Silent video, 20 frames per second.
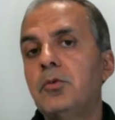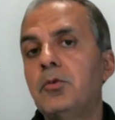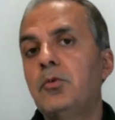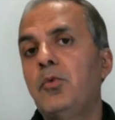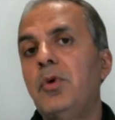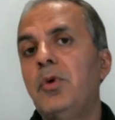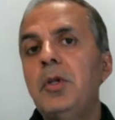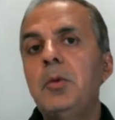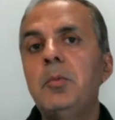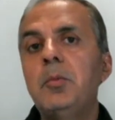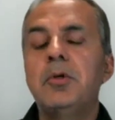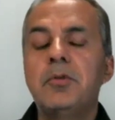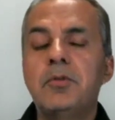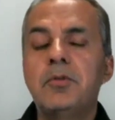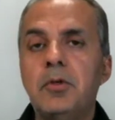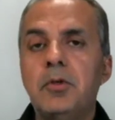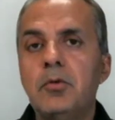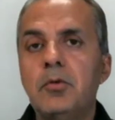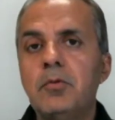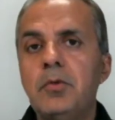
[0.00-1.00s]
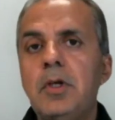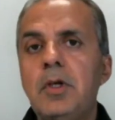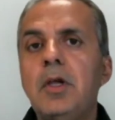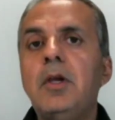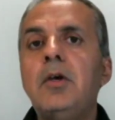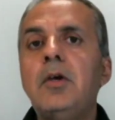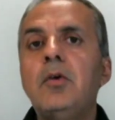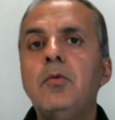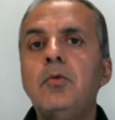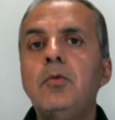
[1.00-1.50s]
So 20% of the
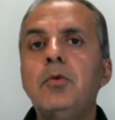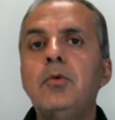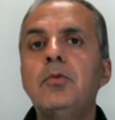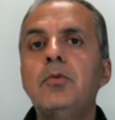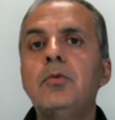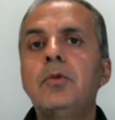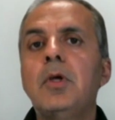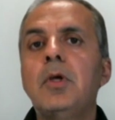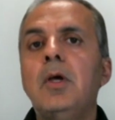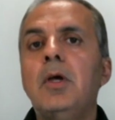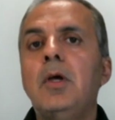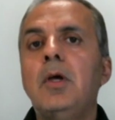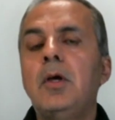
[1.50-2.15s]
interviews